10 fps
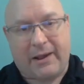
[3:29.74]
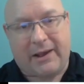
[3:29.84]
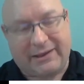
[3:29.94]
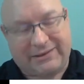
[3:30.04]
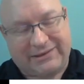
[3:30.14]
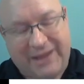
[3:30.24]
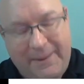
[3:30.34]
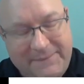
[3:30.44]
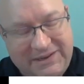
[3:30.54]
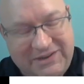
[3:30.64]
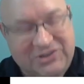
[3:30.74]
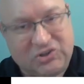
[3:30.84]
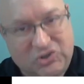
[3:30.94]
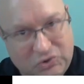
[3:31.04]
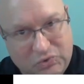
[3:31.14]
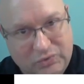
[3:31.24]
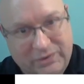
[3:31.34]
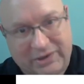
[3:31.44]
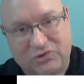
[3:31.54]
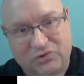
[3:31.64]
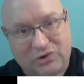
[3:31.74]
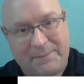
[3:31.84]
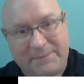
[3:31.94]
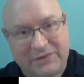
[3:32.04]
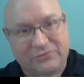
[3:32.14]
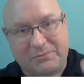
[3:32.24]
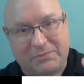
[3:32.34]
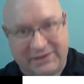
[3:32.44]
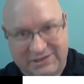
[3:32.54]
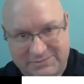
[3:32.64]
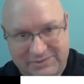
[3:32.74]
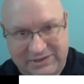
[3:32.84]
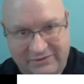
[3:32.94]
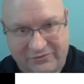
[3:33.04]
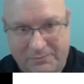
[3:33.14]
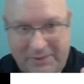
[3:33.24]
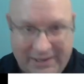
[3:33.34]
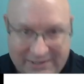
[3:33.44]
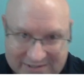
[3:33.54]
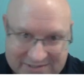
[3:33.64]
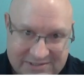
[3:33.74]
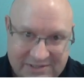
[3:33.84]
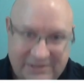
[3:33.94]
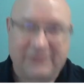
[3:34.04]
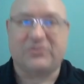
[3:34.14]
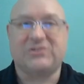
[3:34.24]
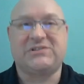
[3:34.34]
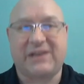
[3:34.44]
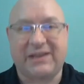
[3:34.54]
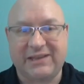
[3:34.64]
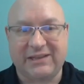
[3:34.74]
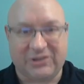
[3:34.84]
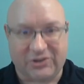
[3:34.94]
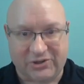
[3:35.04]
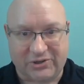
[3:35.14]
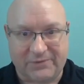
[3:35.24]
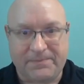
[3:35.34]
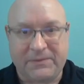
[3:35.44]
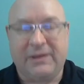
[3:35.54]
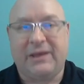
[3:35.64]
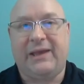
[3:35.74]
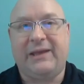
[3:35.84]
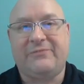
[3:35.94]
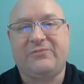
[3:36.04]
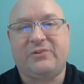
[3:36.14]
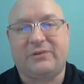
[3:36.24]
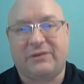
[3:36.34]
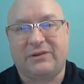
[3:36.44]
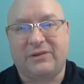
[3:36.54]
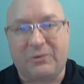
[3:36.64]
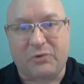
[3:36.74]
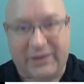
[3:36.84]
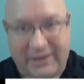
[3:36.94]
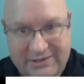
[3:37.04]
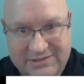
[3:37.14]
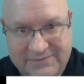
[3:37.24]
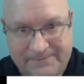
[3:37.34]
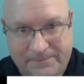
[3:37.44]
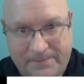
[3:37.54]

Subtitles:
attempting to do a drop-in replacement for pandas, for scikit-learn, and for NetworkX.